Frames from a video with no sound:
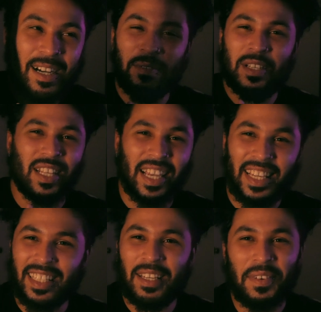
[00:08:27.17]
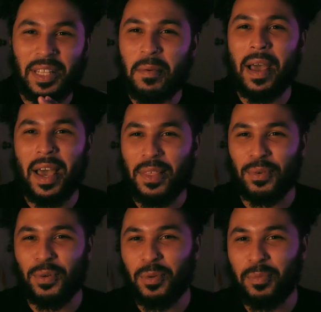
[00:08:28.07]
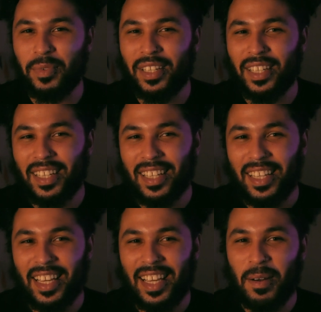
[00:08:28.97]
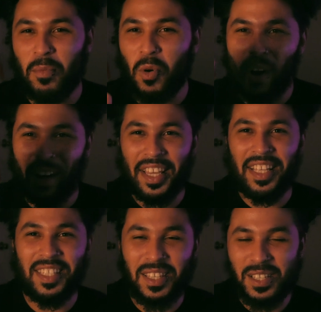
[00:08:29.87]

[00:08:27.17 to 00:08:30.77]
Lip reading: I'm just like leaving the bathroom and I'm walking into the